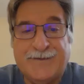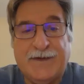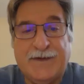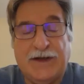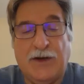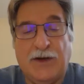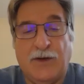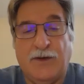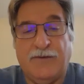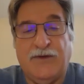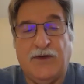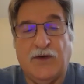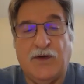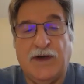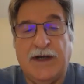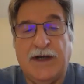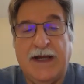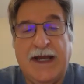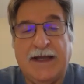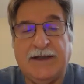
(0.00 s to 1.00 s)
if you're
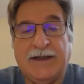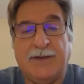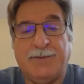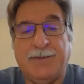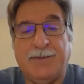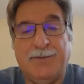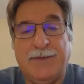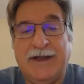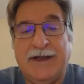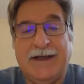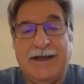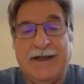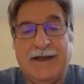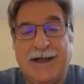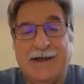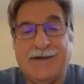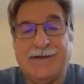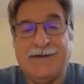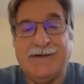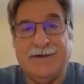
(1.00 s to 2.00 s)
going to end up in
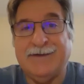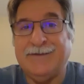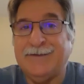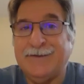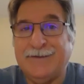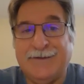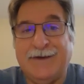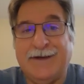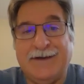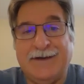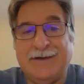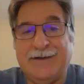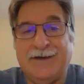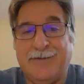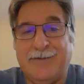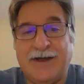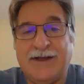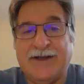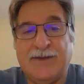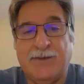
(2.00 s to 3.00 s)
mediation, then
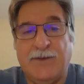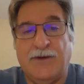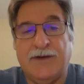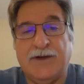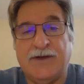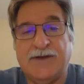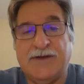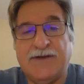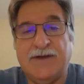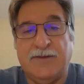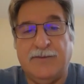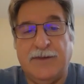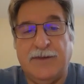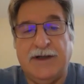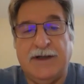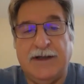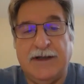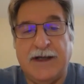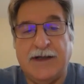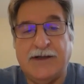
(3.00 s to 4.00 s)
you might as well consider
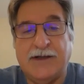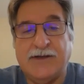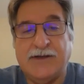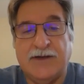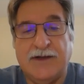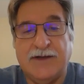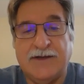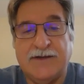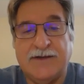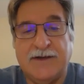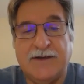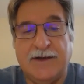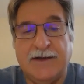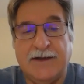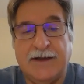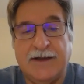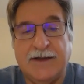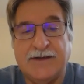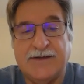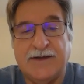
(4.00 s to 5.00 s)
mediation as
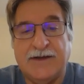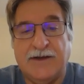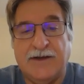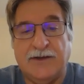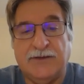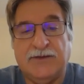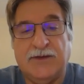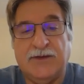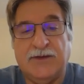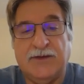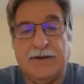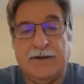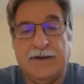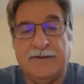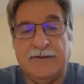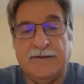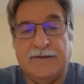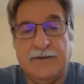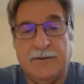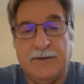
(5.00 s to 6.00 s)
an
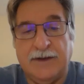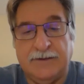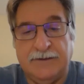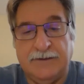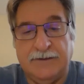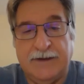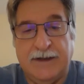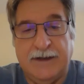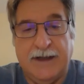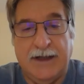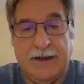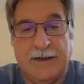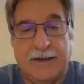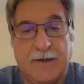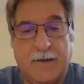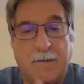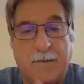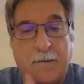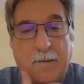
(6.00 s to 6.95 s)
alternative to litigating.